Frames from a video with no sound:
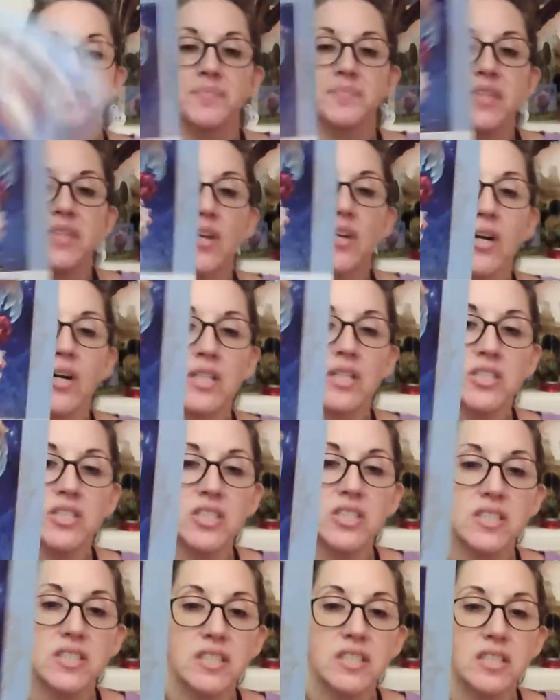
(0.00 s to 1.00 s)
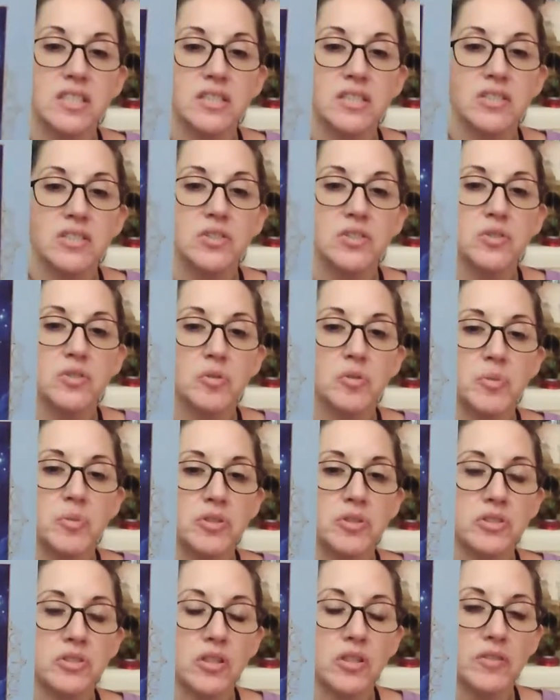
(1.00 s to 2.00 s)
Conscious
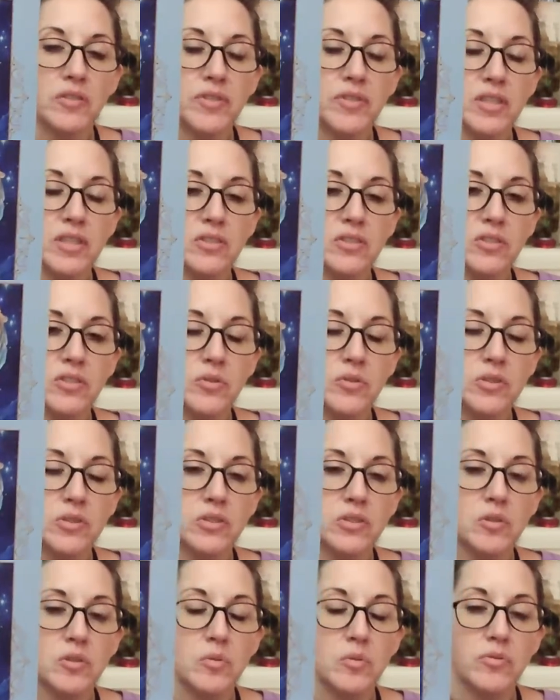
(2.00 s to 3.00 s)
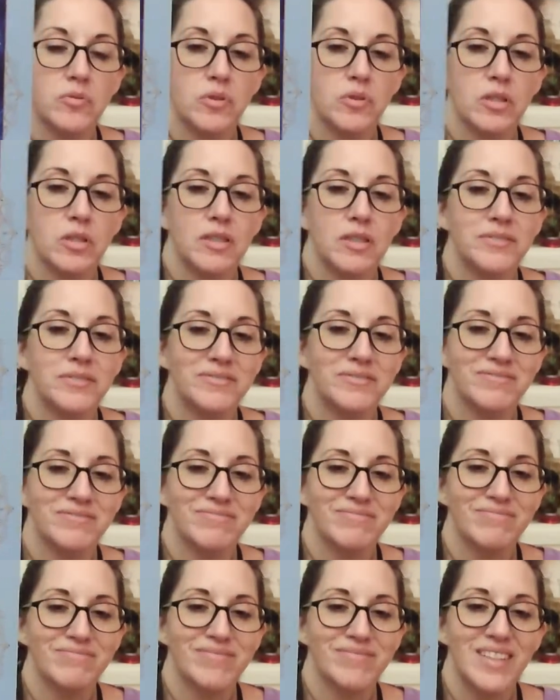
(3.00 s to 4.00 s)
consumer. Sorry if I didn't show this to you before.
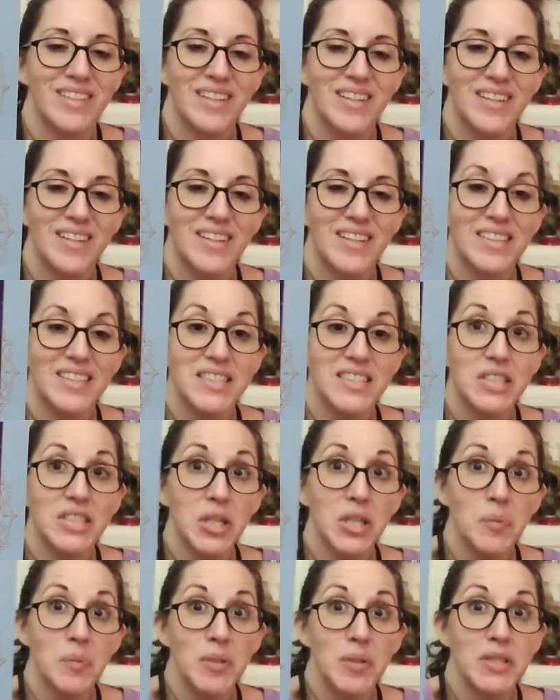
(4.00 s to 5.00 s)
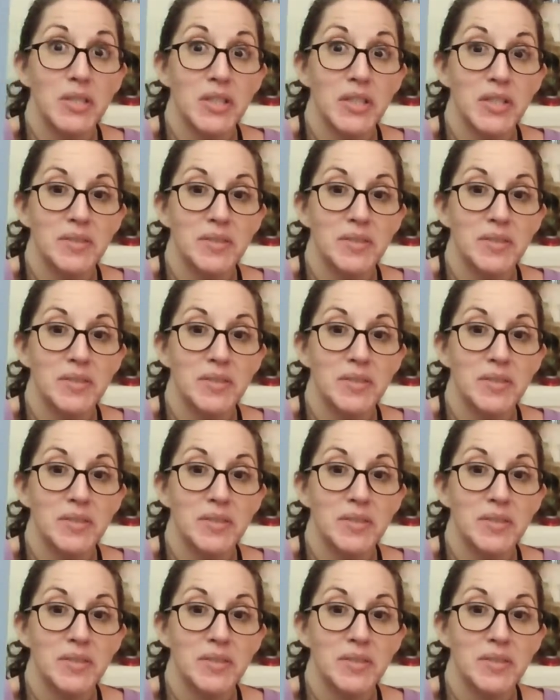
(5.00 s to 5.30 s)
Sorry about that.